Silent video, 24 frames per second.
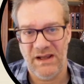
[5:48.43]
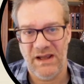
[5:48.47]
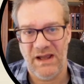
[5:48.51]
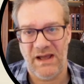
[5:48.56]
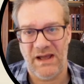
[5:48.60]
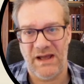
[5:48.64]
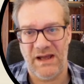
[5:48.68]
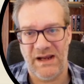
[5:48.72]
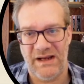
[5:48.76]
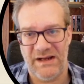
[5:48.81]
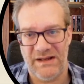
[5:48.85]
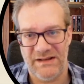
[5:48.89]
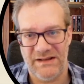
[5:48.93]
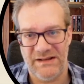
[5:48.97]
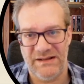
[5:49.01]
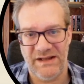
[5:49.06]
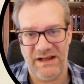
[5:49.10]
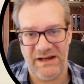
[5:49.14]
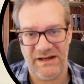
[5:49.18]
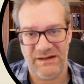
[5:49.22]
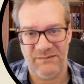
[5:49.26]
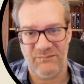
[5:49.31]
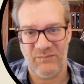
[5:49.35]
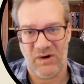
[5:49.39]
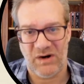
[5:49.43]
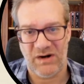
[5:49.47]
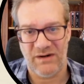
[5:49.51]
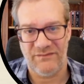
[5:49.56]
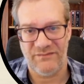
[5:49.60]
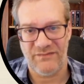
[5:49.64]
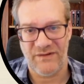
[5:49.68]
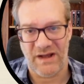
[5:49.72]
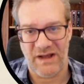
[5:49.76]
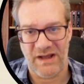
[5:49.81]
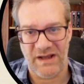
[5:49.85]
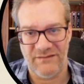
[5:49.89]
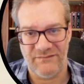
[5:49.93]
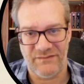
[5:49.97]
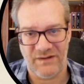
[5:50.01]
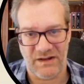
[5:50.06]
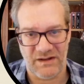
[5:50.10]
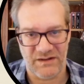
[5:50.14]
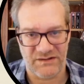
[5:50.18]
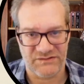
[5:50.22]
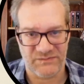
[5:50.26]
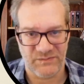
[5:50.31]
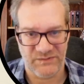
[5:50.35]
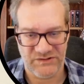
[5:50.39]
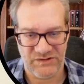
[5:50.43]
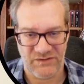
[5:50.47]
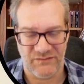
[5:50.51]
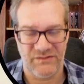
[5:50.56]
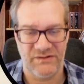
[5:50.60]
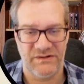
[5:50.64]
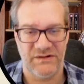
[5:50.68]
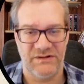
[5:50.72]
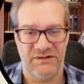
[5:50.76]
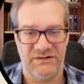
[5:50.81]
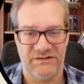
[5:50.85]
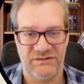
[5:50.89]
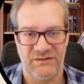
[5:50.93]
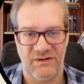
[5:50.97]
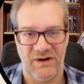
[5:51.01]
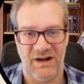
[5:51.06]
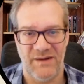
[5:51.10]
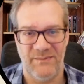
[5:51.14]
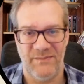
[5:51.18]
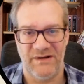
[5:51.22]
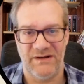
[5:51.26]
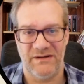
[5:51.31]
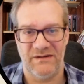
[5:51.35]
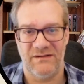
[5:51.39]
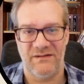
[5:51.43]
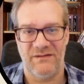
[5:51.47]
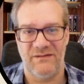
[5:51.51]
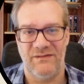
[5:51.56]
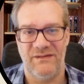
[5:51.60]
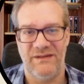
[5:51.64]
and then in part 5, I'll switch over to describing